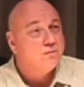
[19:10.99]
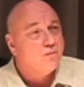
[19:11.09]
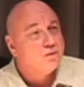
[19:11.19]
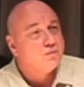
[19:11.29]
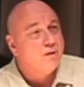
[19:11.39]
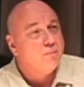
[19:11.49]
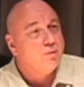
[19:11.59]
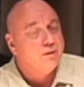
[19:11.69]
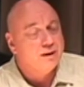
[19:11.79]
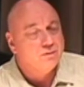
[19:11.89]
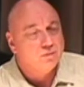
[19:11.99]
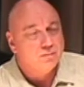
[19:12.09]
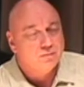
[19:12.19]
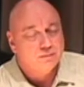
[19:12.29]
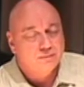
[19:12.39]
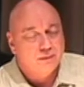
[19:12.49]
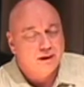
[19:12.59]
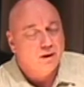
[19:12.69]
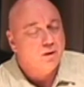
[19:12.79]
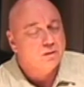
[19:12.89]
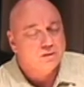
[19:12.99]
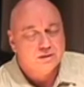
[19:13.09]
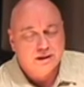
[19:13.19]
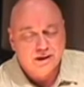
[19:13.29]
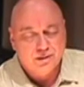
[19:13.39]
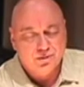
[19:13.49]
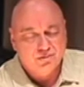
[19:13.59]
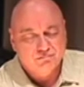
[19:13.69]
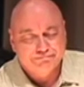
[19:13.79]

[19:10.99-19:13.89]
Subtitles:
first trombone excerpts on stage,